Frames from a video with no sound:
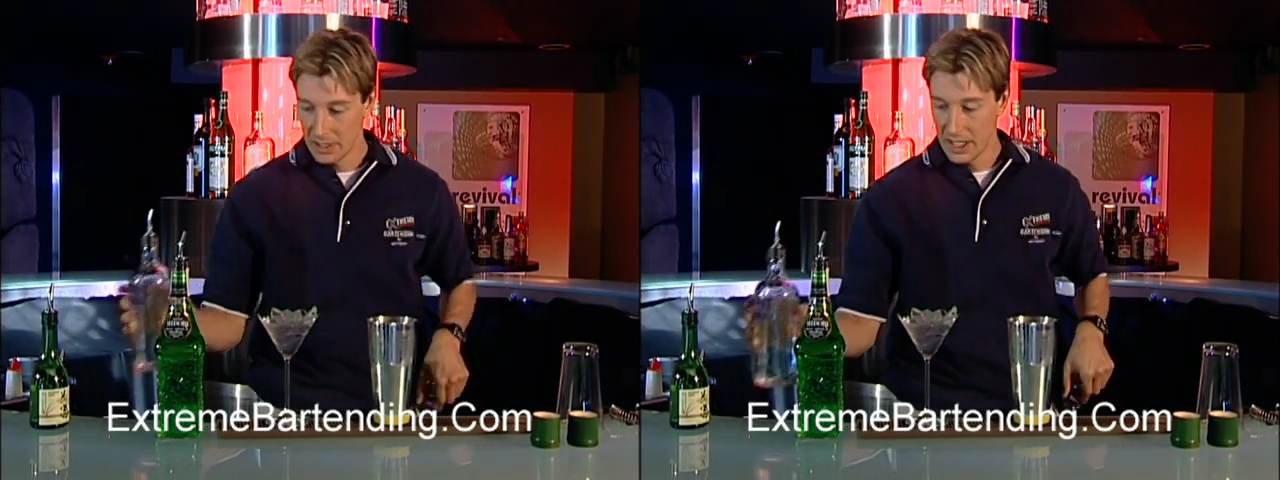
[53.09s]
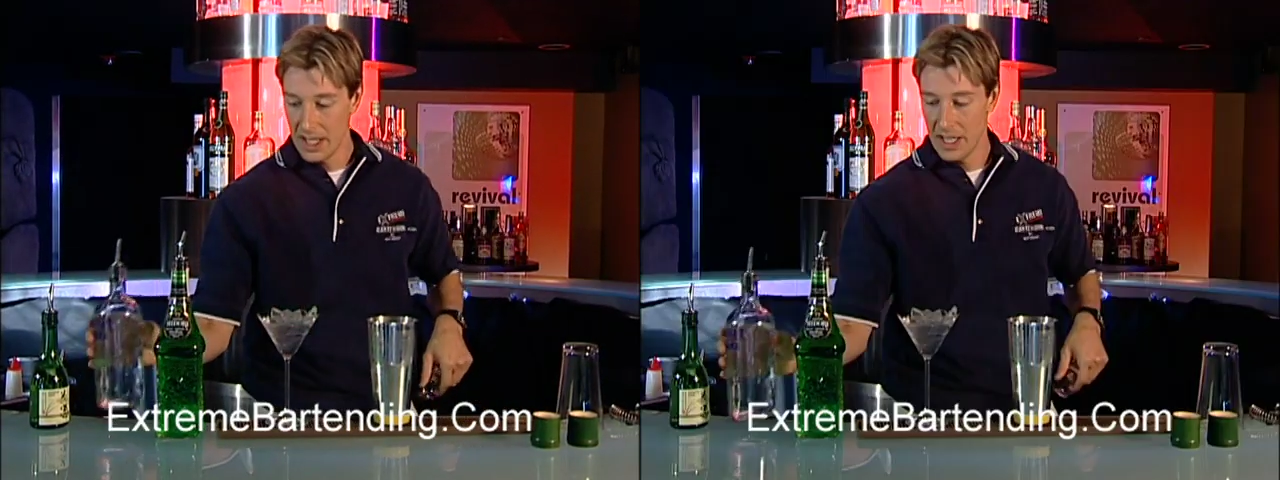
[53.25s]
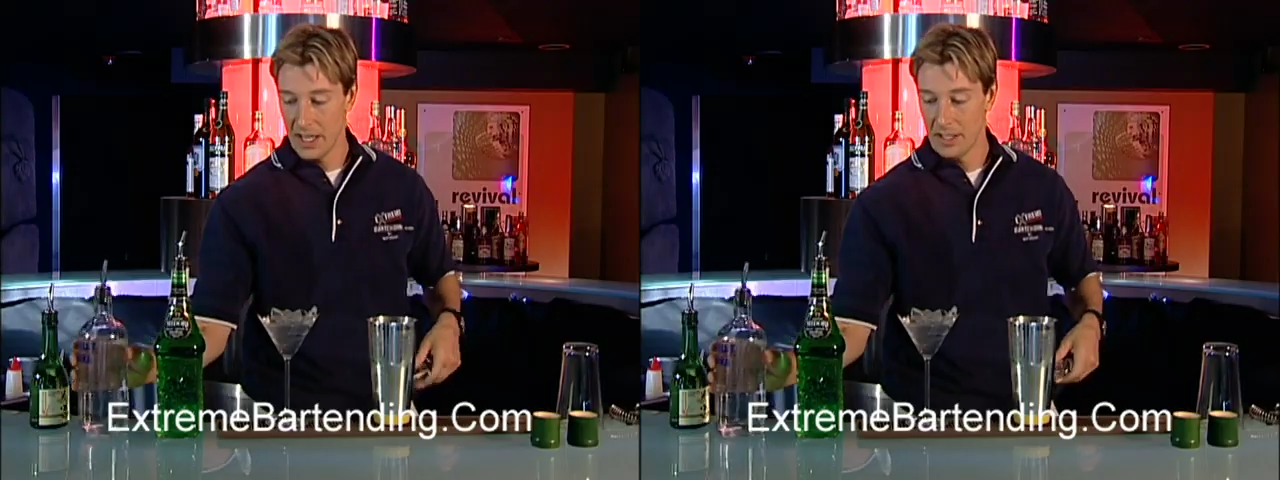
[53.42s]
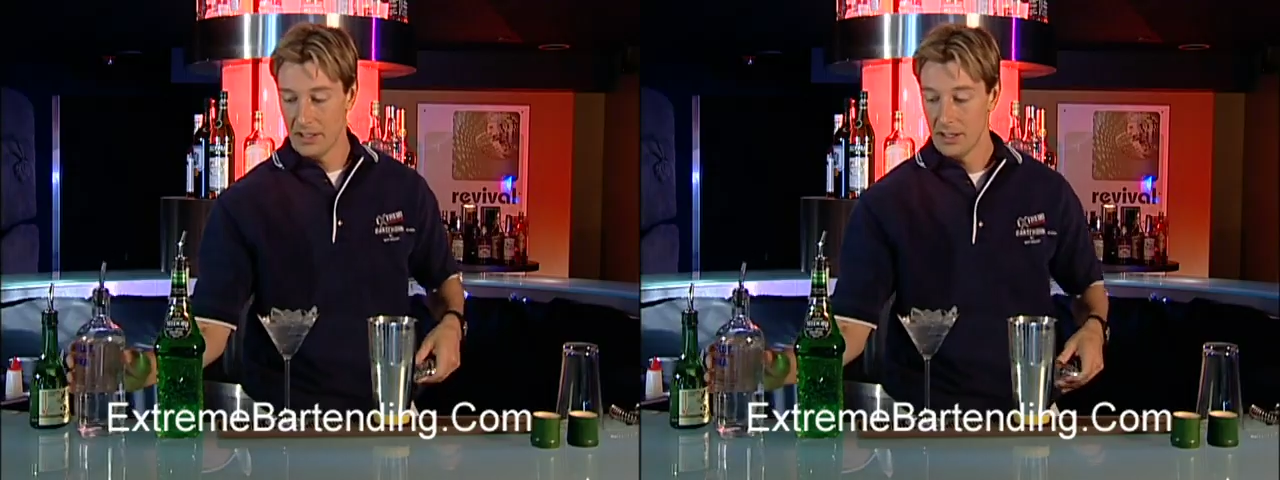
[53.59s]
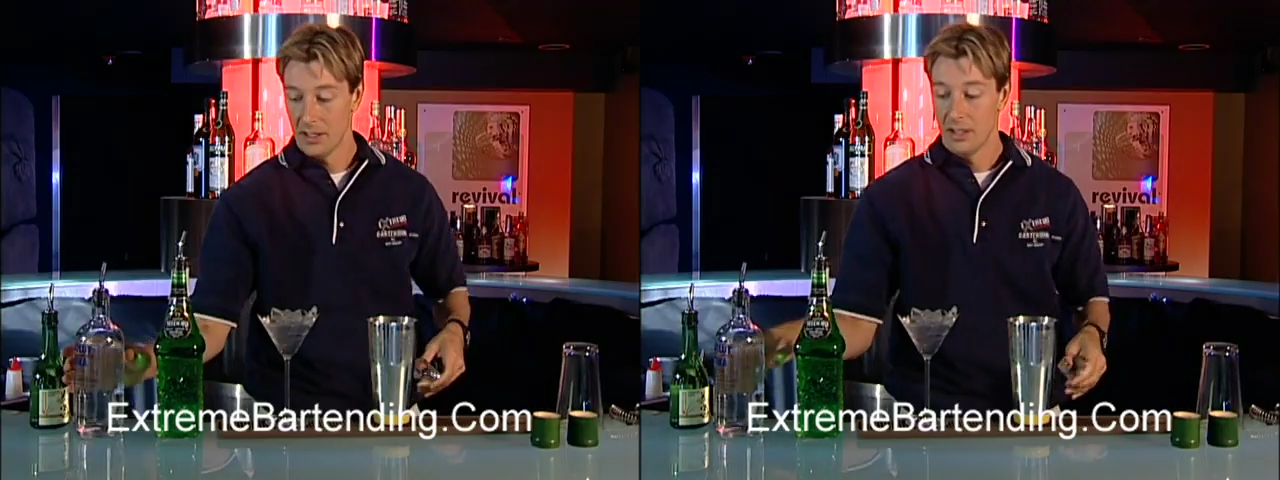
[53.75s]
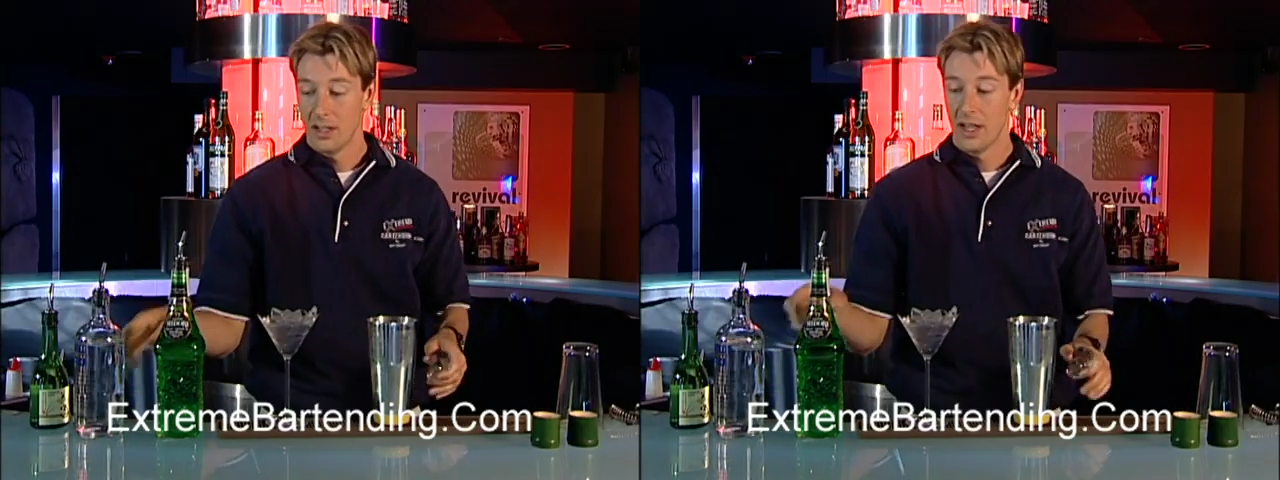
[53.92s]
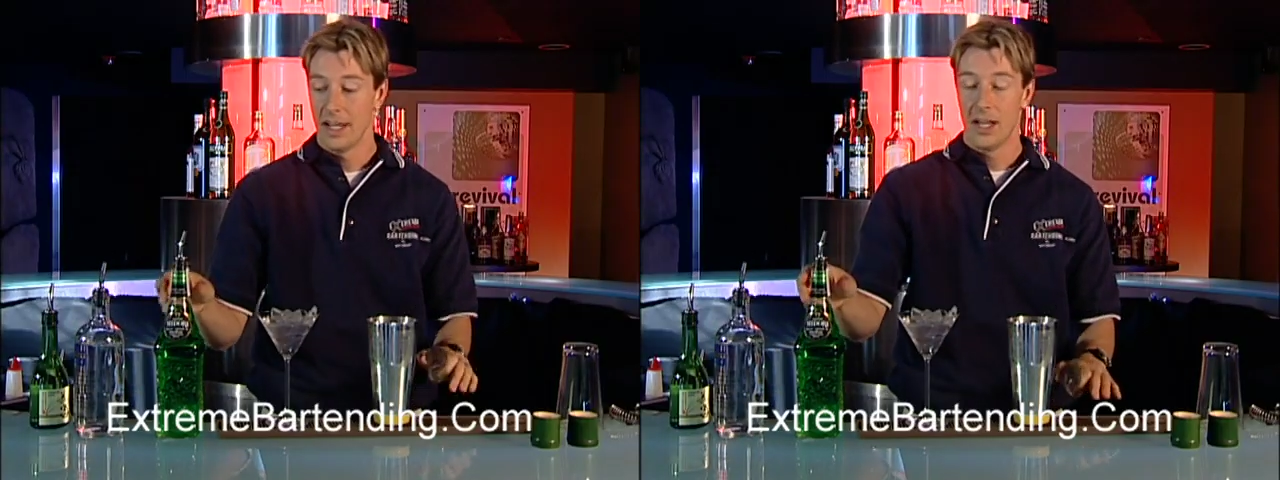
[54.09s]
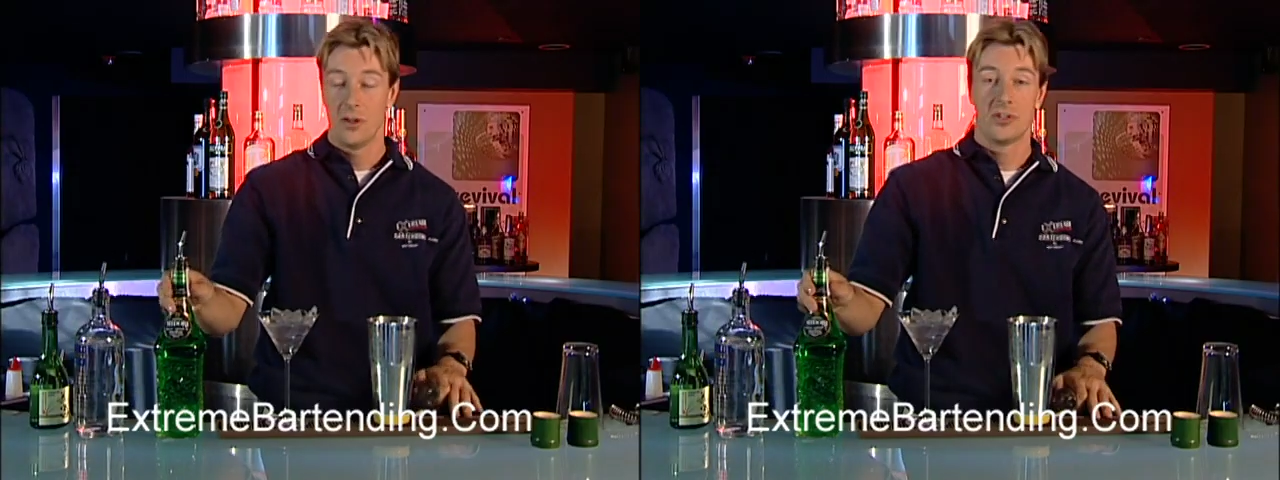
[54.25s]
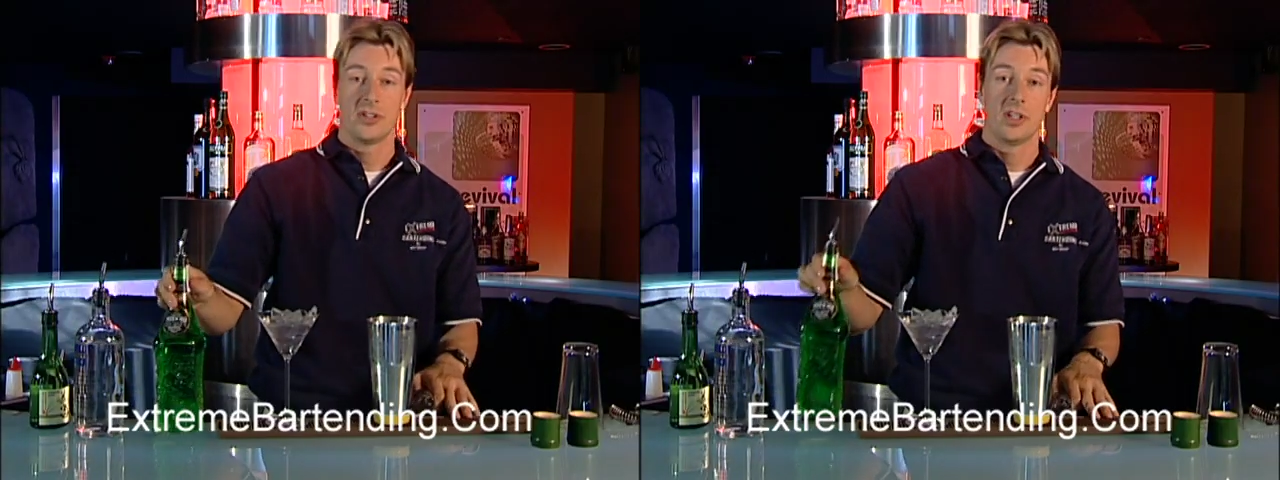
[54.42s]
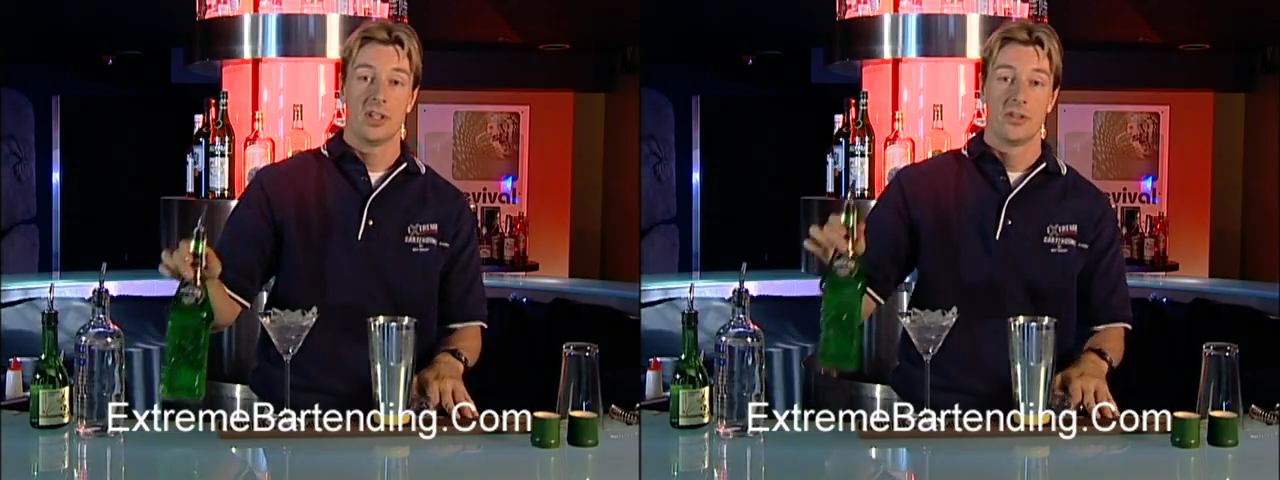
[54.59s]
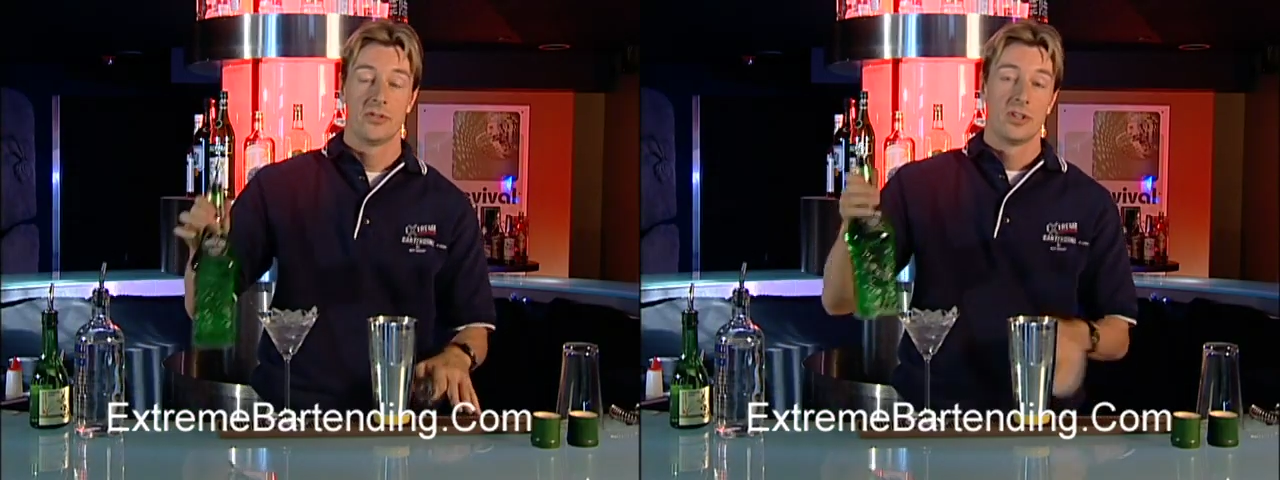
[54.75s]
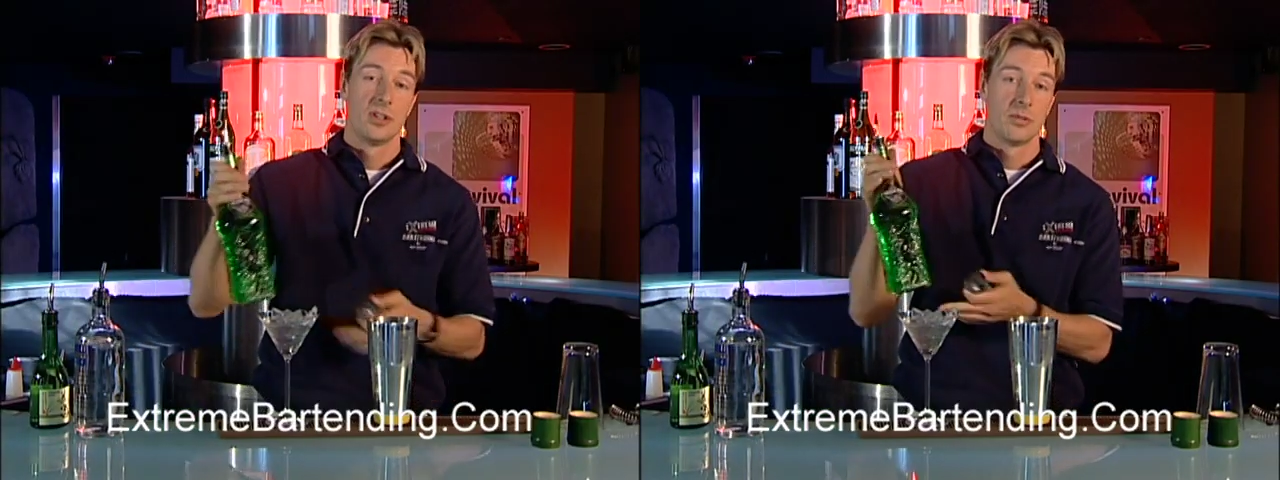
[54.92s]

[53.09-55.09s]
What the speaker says: And an ounce of